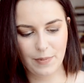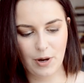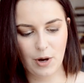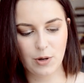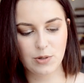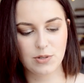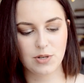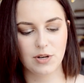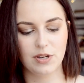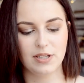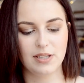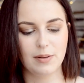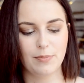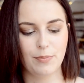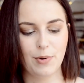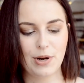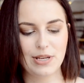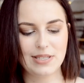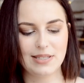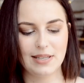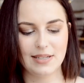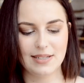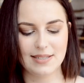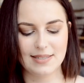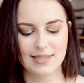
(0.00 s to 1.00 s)
Oh sorry, the
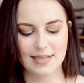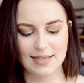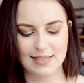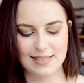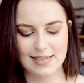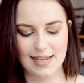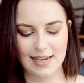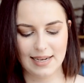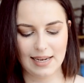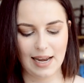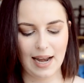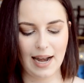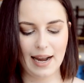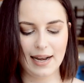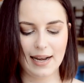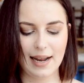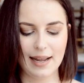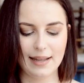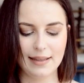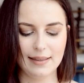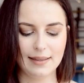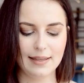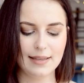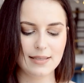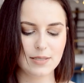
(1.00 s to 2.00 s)
bracelet is $6.99
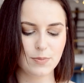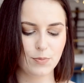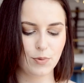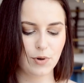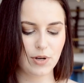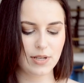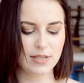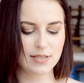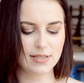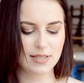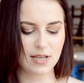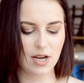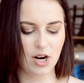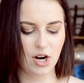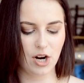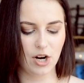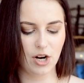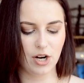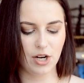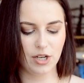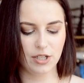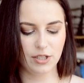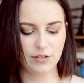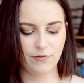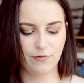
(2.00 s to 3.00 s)
and these prints
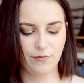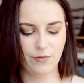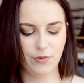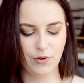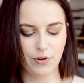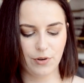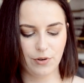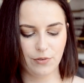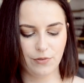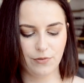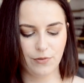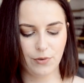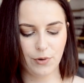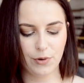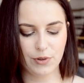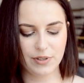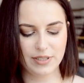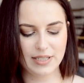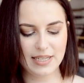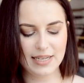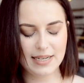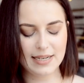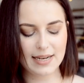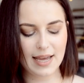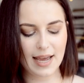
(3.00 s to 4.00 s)
are for
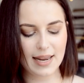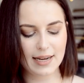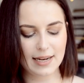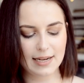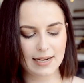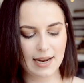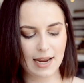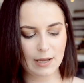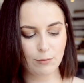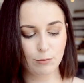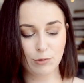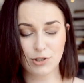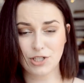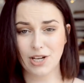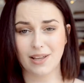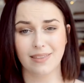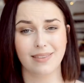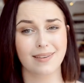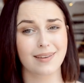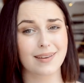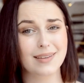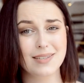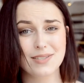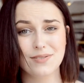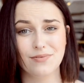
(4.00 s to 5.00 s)
$14.99, which I
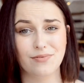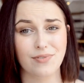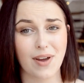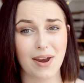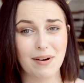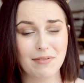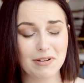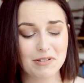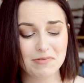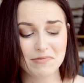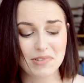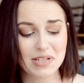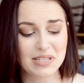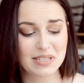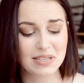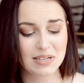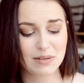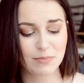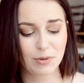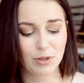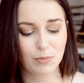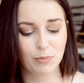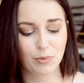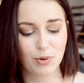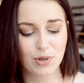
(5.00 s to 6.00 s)
think is very
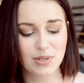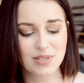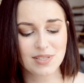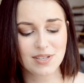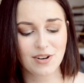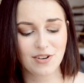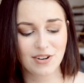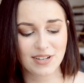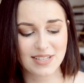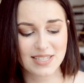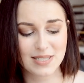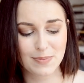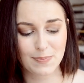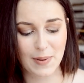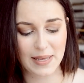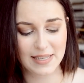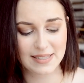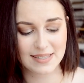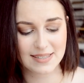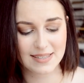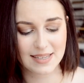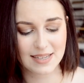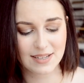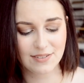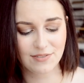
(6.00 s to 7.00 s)
reasonable. Prints are
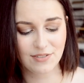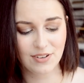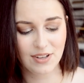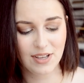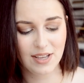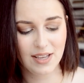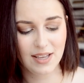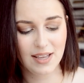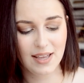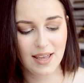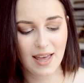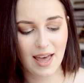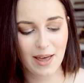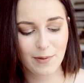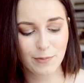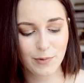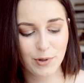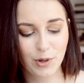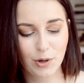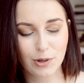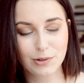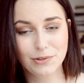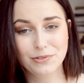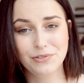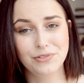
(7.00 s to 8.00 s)
expensive and we
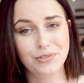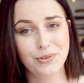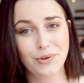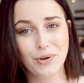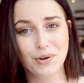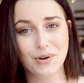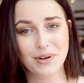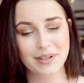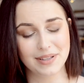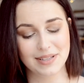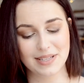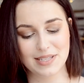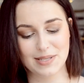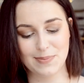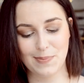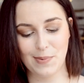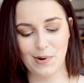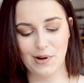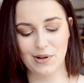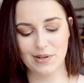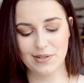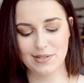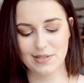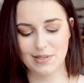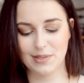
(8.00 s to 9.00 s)
got four in this
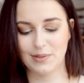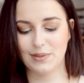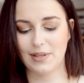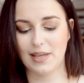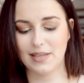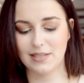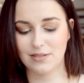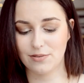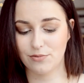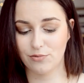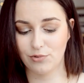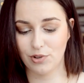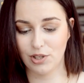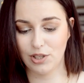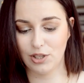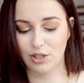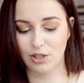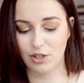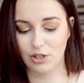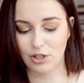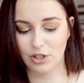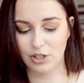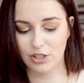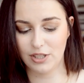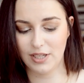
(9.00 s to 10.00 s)
box, so that's really
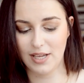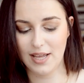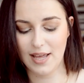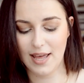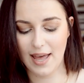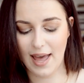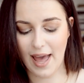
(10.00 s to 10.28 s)
good.